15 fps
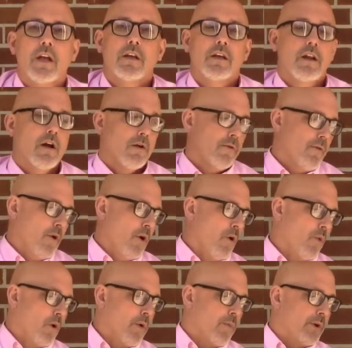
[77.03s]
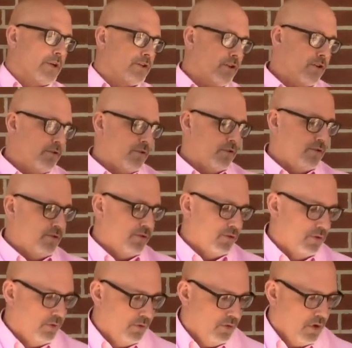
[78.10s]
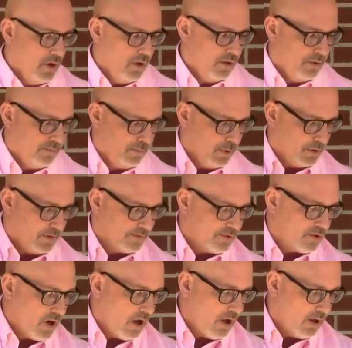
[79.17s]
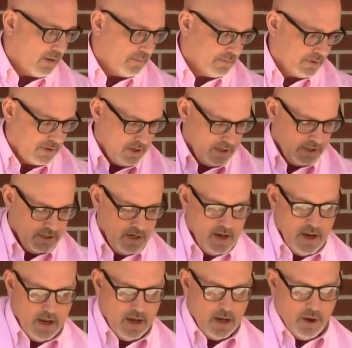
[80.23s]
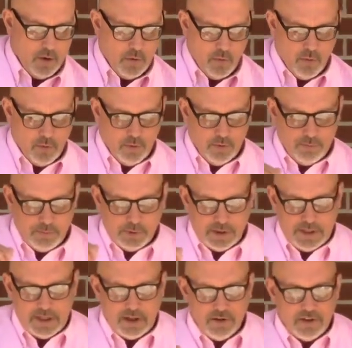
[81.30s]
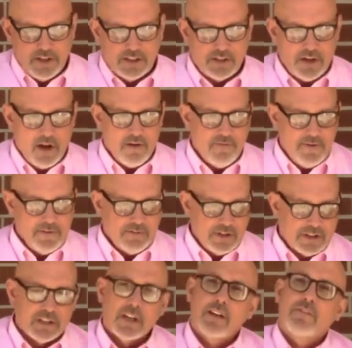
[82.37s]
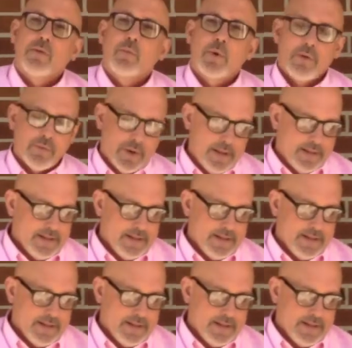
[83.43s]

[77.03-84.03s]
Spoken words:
You know, when we turn to the book of Psalms, particularly Psalm 57, we read